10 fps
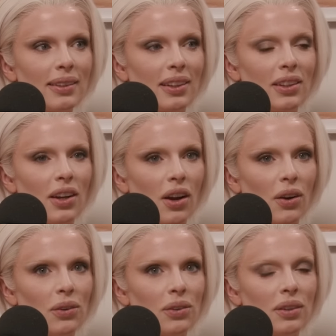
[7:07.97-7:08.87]
You
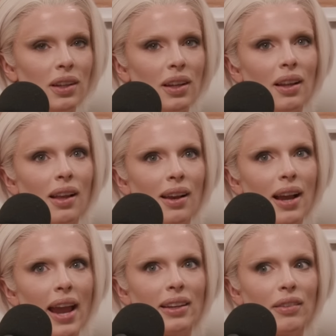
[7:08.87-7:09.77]
know
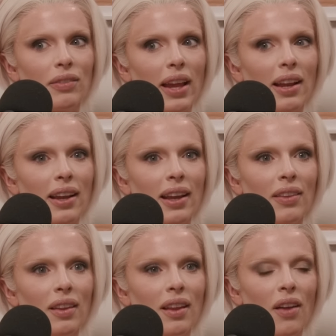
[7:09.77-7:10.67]
kind of like
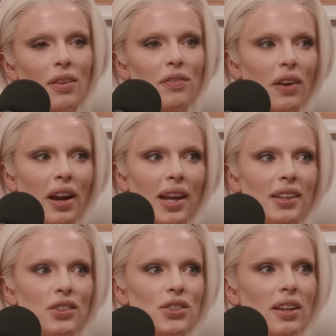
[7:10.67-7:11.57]
in on the
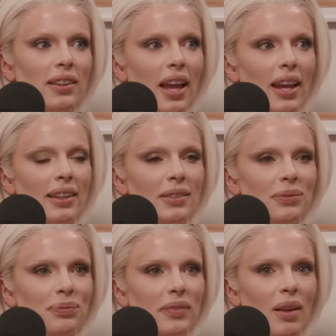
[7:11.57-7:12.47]
fringe and like
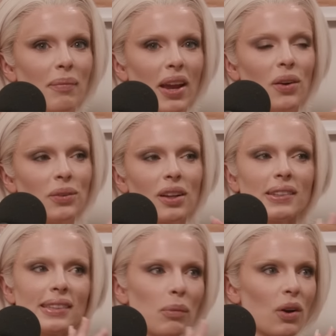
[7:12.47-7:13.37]
in my own little
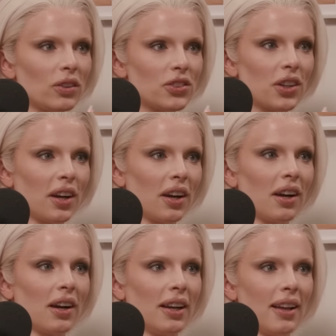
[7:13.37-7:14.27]

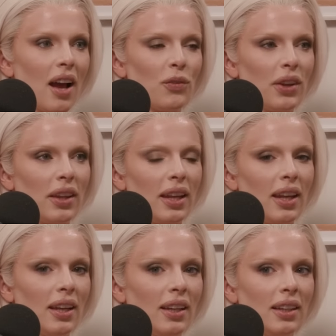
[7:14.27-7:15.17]
subculture and not really